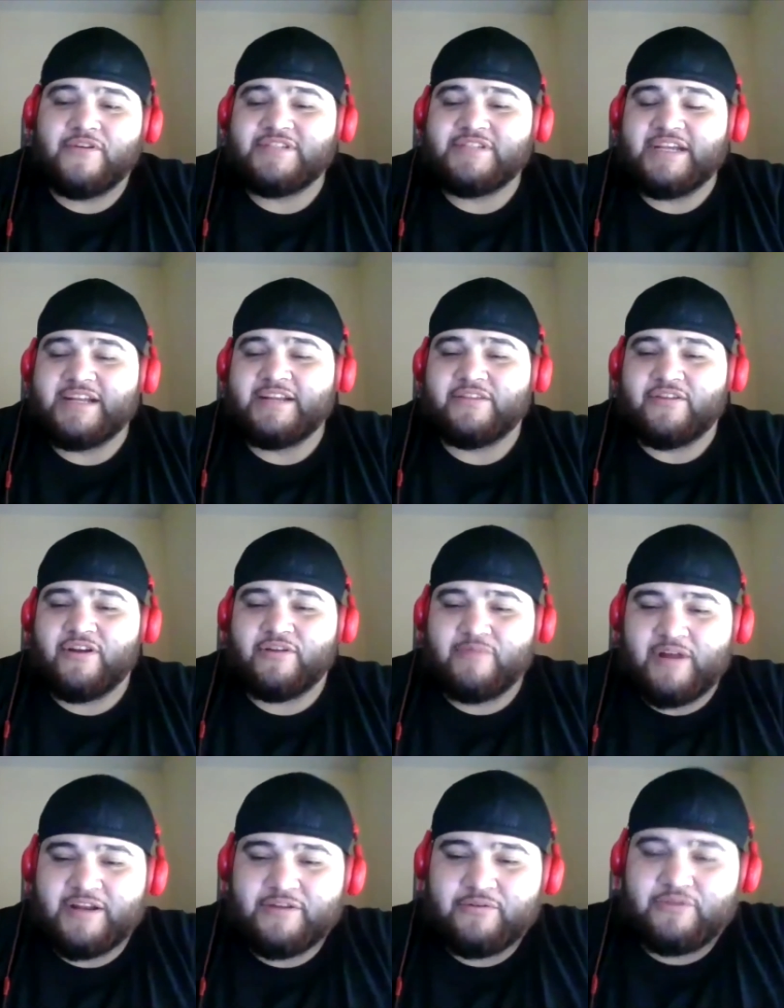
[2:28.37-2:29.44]
second, and third
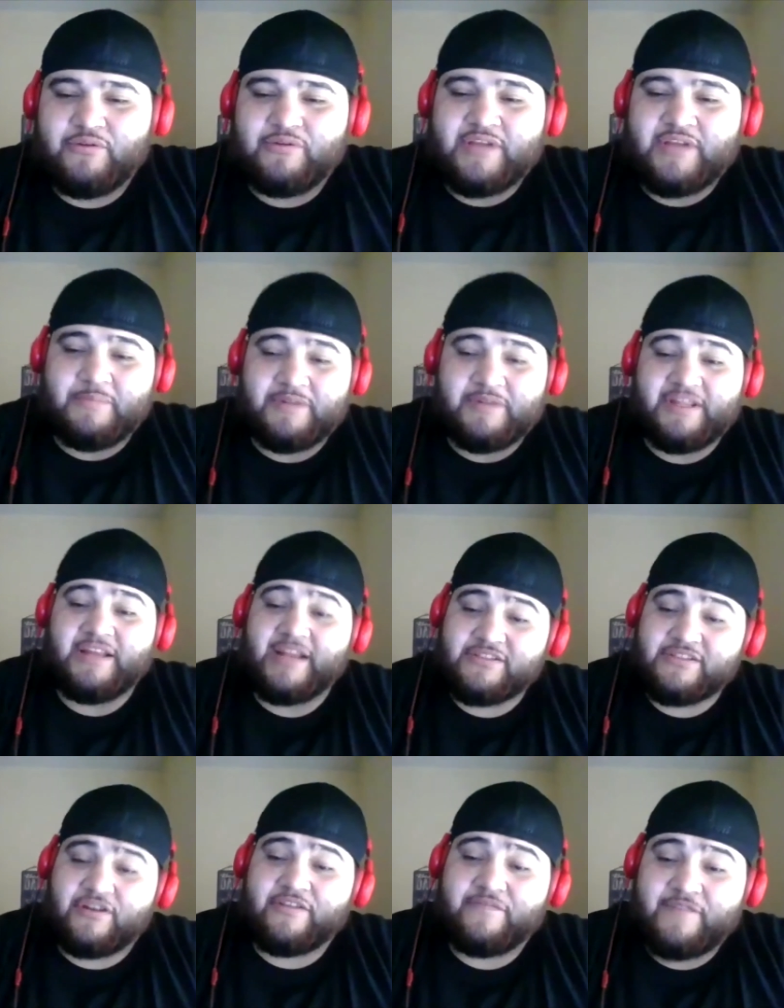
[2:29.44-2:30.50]
round he'll do that, but then they
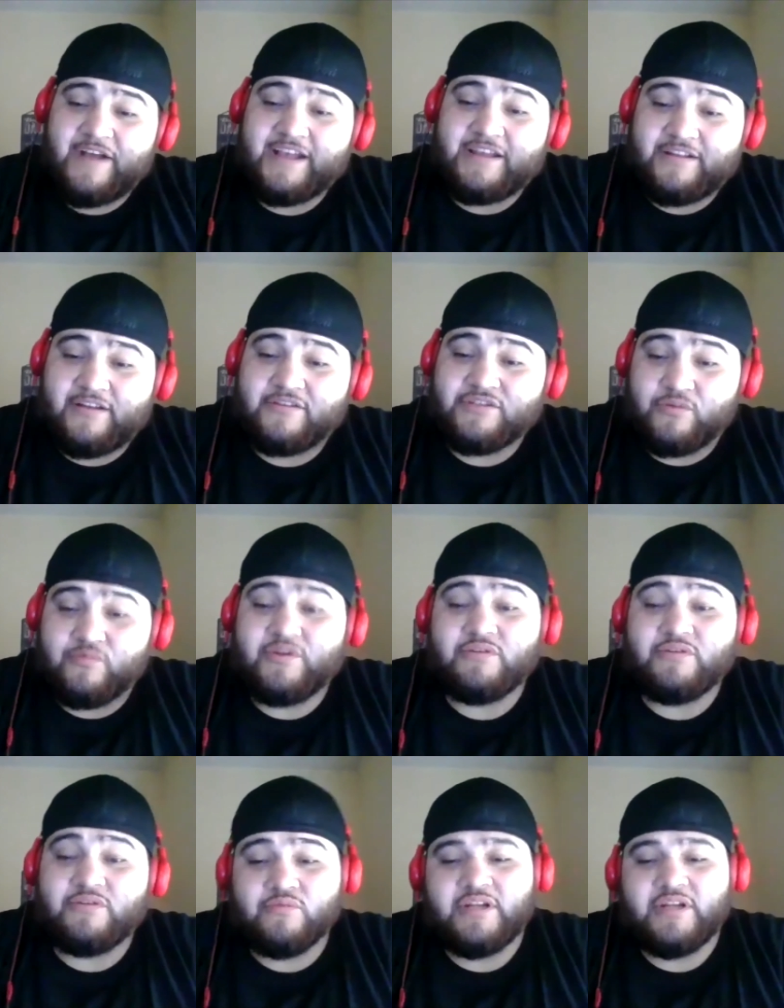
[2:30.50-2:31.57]
started fighting. Though it was a it was
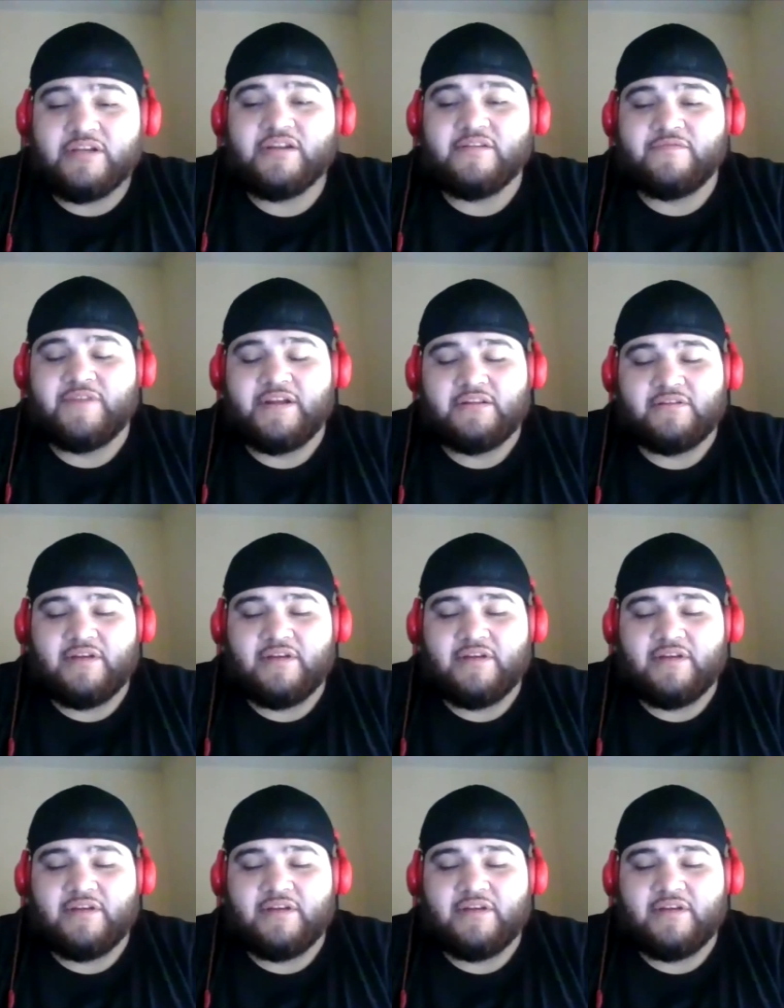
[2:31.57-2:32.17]
a really good fight. Mm. I hmm.